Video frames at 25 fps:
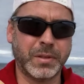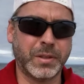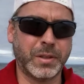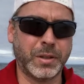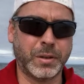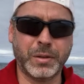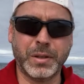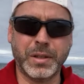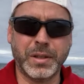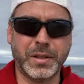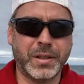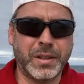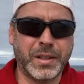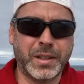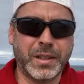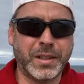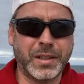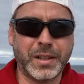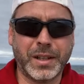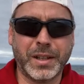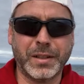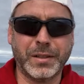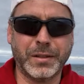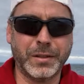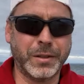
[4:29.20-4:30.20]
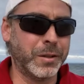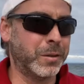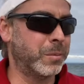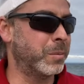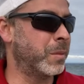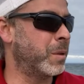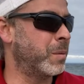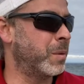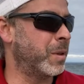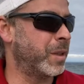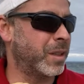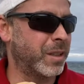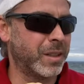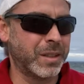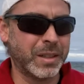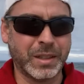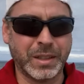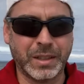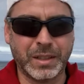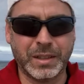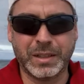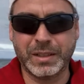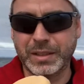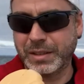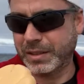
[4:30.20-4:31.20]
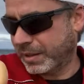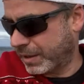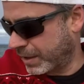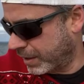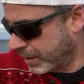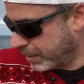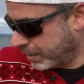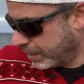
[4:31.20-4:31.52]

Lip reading: toy thing. I don't know, maybe get a